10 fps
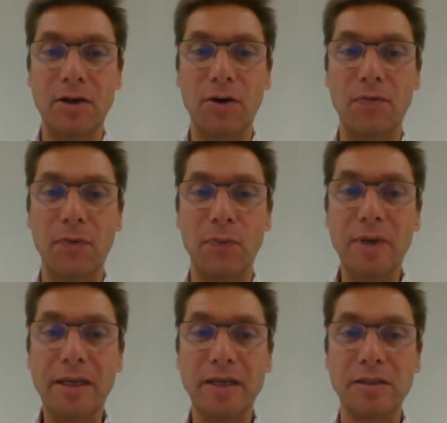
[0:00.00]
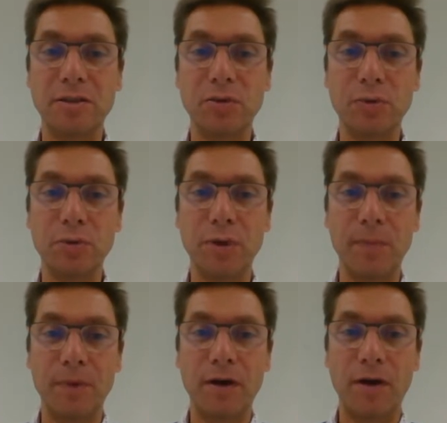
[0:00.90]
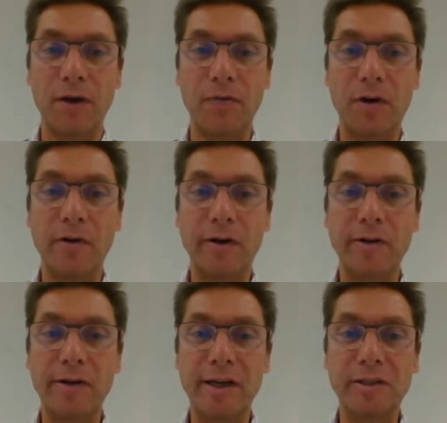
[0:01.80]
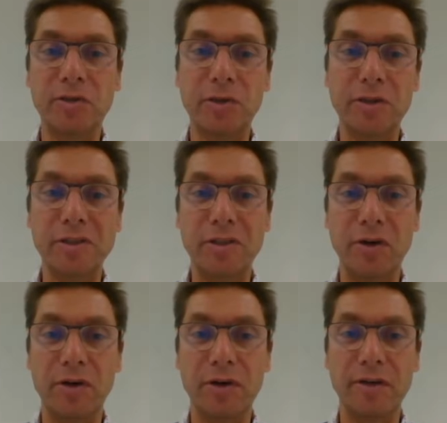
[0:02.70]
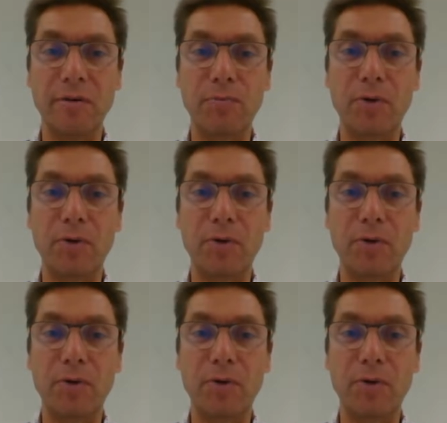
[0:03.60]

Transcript: of week 2 of our online course on